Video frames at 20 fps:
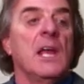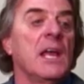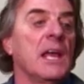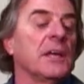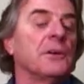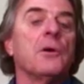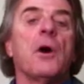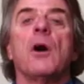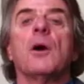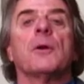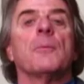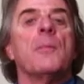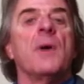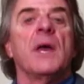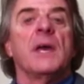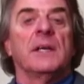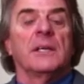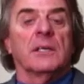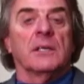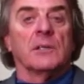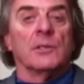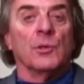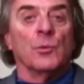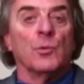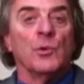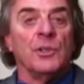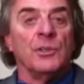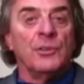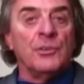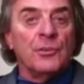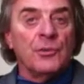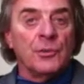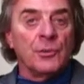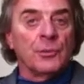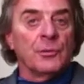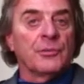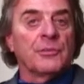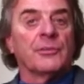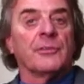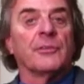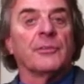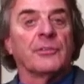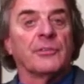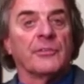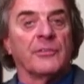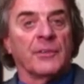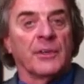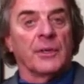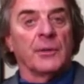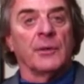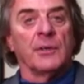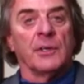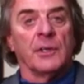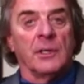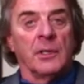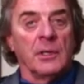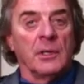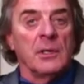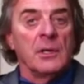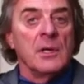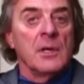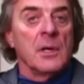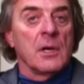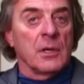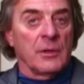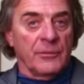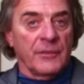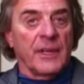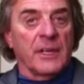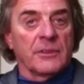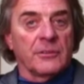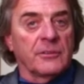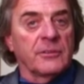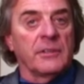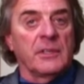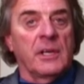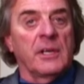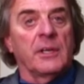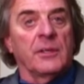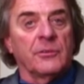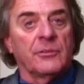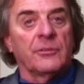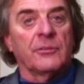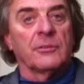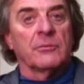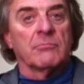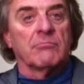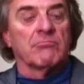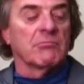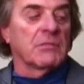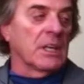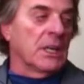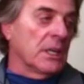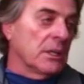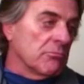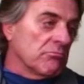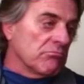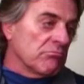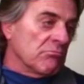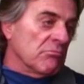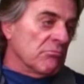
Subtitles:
and automatically reduce the severity of that slice. Okay?